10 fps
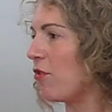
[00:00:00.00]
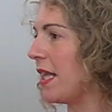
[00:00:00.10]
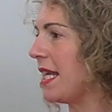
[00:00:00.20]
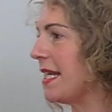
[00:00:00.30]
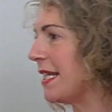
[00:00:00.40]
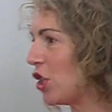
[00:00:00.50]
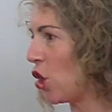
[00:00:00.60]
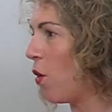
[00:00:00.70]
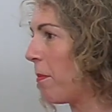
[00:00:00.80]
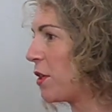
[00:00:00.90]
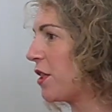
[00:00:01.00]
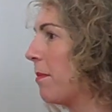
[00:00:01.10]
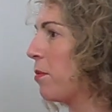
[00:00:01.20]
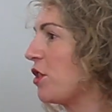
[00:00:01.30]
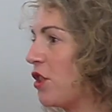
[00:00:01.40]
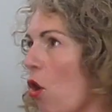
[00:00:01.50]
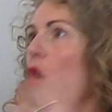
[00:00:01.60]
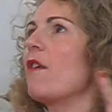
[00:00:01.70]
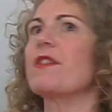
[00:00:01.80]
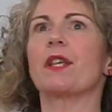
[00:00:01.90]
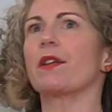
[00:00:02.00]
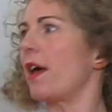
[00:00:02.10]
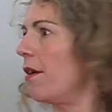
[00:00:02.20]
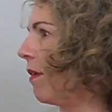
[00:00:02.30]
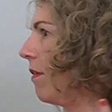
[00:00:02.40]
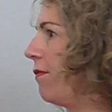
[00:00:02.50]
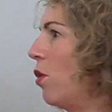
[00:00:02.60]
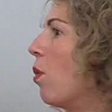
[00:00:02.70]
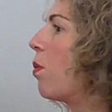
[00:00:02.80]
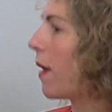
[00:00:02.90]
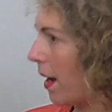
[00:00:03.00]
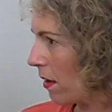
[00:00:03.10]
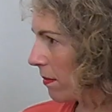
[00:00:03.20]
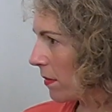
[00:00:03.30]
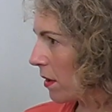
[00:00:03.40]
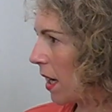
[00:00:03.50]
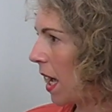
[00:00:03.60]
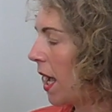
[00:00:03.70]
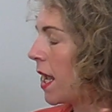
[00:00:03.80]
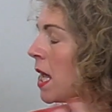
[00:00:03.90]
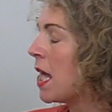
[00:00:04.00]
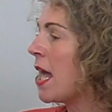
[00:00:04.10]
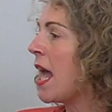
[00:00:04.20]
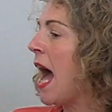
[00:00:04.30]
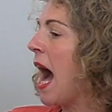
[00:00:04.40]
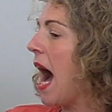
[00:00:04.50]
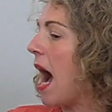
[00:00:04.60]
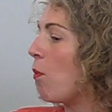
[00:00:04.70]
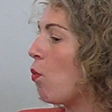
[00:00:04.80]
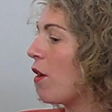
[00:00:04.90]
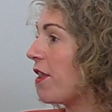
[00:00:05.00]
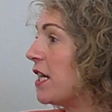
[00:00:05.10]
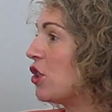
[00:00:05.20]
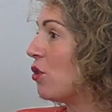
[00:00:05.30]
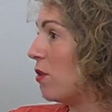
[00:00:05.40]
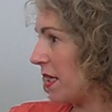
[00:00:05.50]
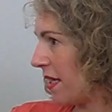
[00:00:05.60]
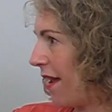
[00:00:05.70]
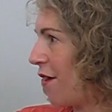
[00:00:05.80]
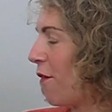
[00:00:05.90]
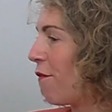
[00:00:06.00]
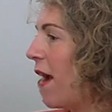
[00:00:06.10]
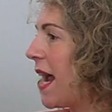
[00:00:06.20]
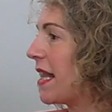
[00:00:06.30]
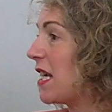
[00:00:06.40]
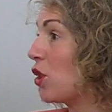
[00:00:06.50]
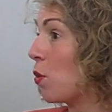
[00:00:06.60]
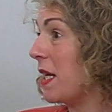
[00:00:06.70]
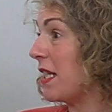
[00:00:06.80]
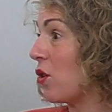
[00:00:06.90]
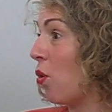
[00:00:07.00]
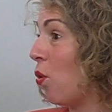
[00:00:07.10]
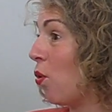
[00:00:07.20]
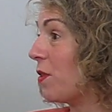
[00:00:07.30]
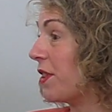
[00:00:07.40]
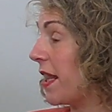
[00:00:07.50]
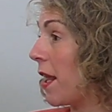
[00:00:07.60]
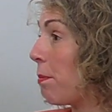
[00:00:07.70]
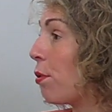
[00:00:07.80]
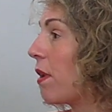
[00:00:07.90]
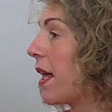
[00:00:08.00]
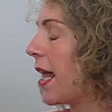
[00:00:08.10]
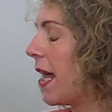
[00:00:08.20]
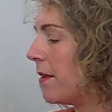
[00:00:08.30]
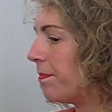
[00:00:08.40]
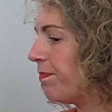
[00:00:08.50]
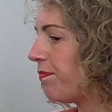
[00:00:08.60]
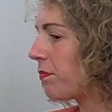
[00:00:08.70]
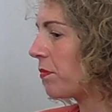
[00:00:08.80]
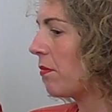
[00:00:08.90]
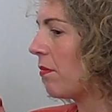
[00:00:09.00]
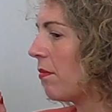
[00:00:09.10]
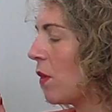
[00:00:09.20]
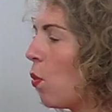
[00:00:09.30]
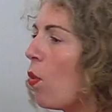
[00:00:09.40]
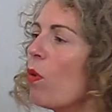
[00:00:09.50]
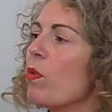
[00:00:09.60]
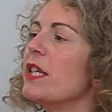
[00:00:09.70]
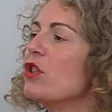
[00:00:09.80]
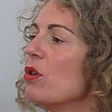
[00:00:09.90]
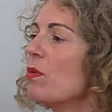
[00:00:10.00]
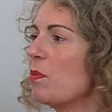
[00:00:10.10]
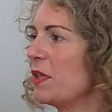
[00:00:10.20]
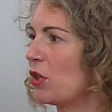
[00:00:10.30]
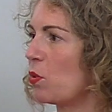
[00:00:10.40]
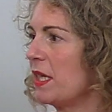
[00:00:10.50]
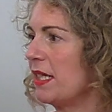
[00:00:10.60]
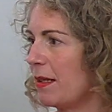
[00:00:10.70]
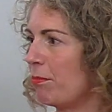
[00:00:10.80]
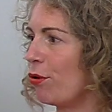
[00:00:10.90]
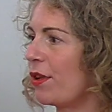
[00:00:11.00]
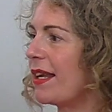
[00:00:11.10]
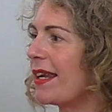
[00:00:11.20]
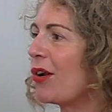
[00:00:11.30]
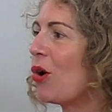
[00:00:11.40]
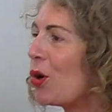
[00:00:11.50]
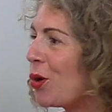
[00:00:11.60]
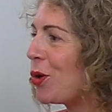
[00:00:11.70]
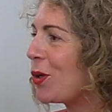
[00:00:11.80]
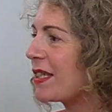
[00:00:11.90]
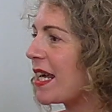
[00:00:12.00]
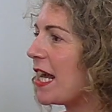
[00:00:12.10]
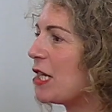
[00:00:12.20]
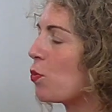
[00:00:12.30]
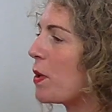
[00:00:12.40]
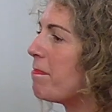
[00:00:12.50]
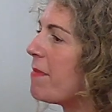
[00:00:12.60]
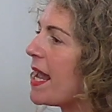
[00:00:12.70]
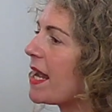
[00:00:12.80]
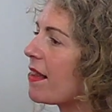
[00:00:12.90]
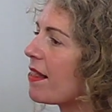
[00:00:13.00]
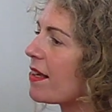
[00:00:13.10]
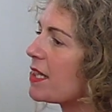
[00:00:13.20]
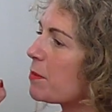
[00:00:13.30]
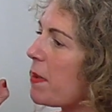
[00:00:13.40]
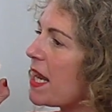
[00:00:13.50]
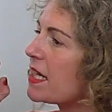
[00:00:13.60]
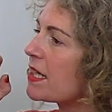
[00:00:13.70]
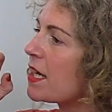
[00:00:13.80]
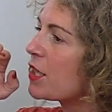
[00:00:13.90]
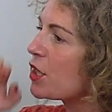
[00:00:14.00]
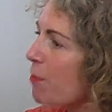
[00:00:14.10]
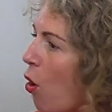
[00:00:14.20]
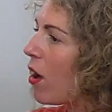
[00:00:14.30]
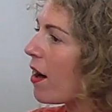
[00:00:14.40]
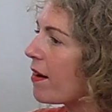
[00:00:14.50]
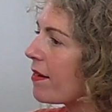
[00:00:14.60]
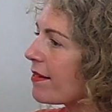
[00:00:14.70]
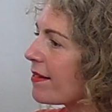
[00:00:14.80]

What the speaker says: I'm really needing to go, I'm bursting, all of a sudden out of nowhere, okay? And what they do is, like your friend, they squeeze and hold and they're pulling in. What we do when we squeeze and pull in and hold is we make the space smaller.